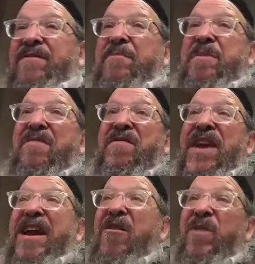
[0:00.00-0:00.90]
have to be
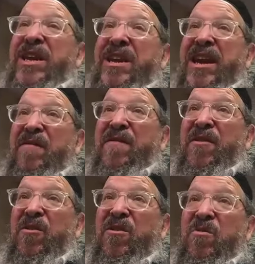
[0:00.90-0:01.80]
very
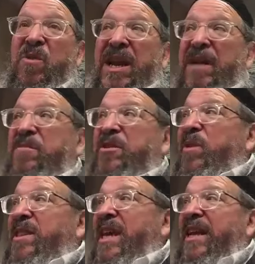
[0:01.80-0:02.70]
careful when I'm
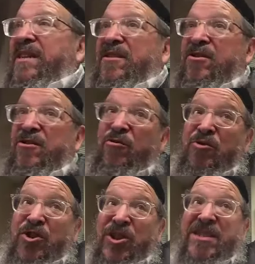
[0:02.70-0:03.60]
doing that, to do
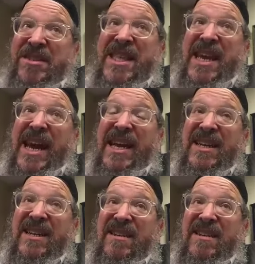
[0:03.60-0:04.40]
just that